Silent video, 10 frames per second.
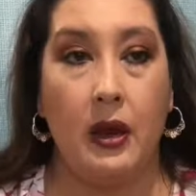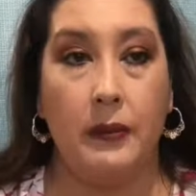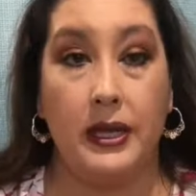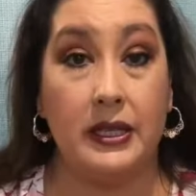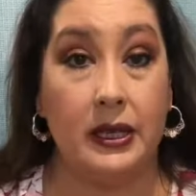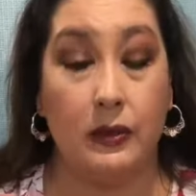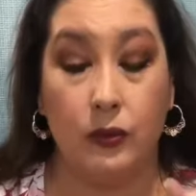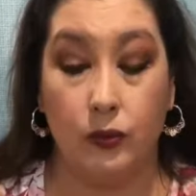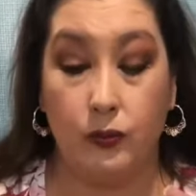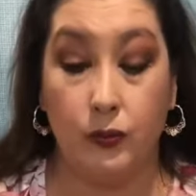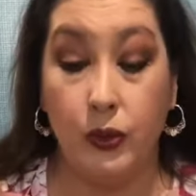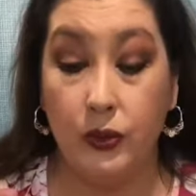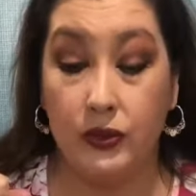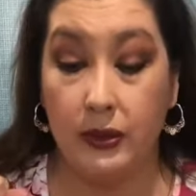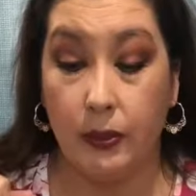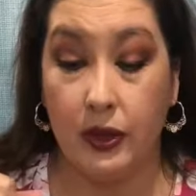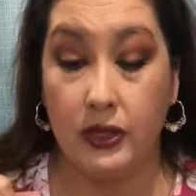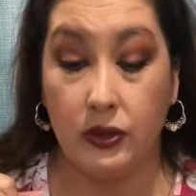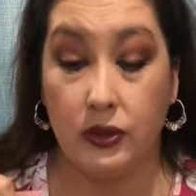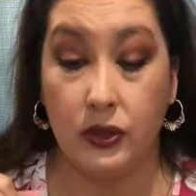because it moves the
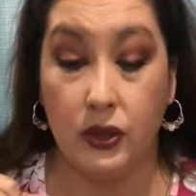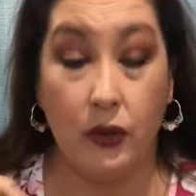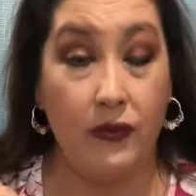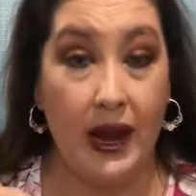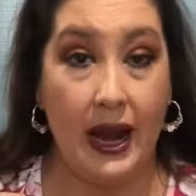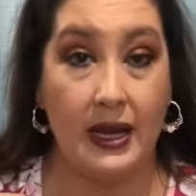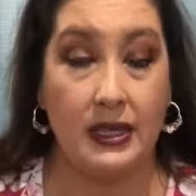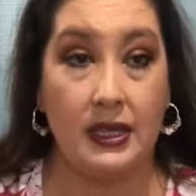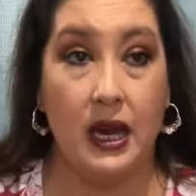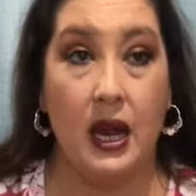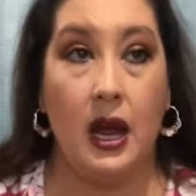bristles so fast.